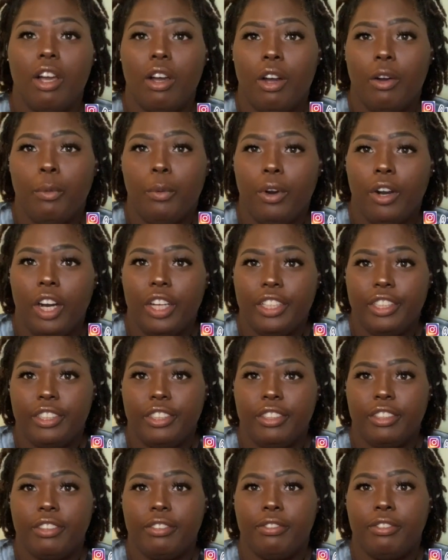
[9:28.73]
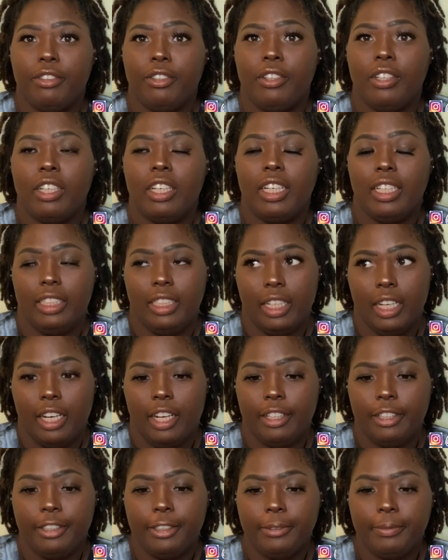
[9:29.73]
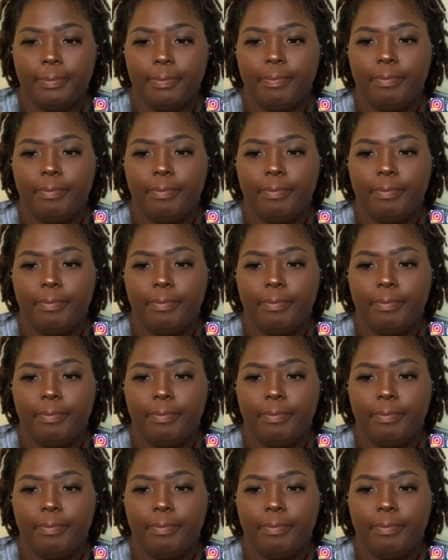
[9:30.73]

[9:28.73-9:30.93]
waters for $1.